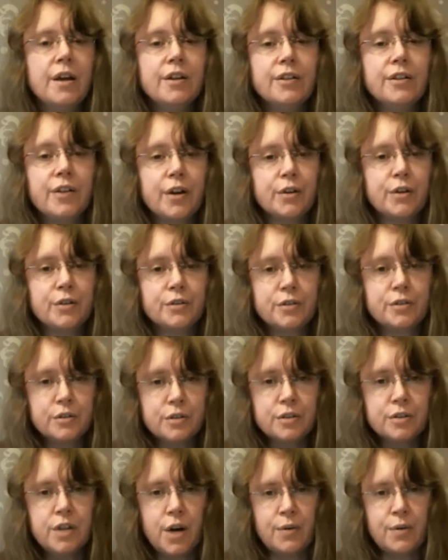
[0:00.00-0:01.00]
So
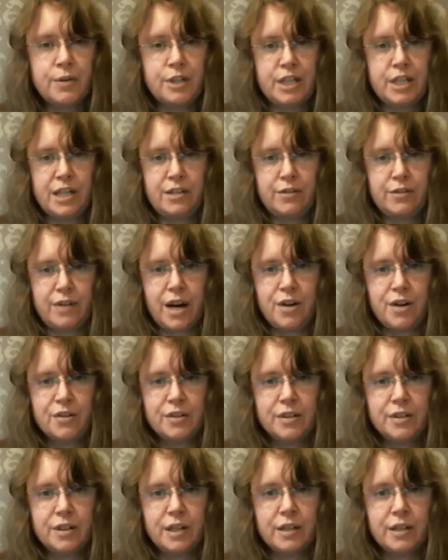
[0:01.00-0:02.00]
do go and check her
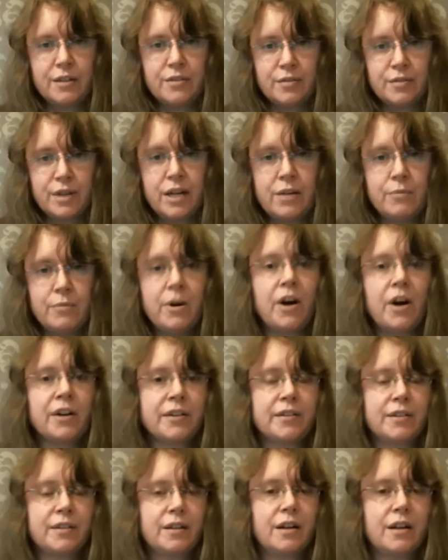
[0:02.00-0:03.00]
out. It's really
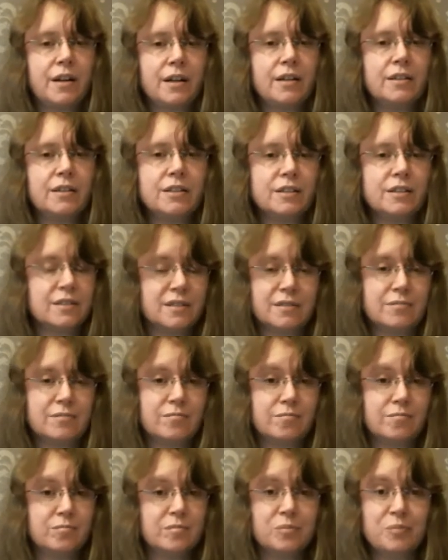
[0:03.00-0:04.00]
worth, just
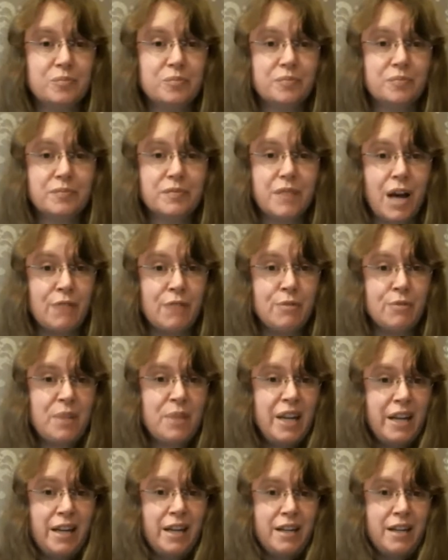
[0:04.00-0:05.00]
have a
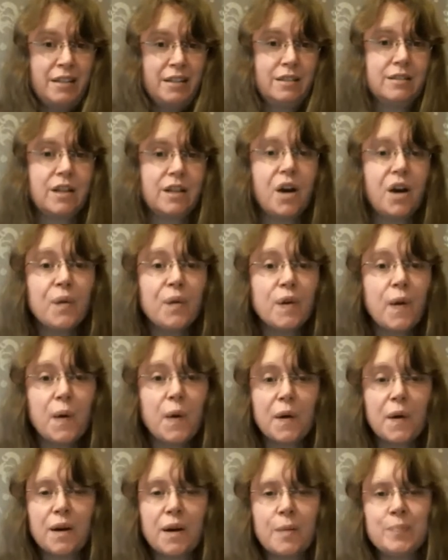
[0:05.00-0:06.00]
peek, go and
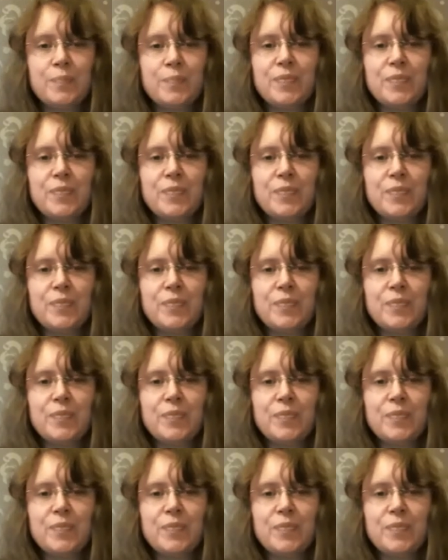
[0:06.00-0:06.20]
look.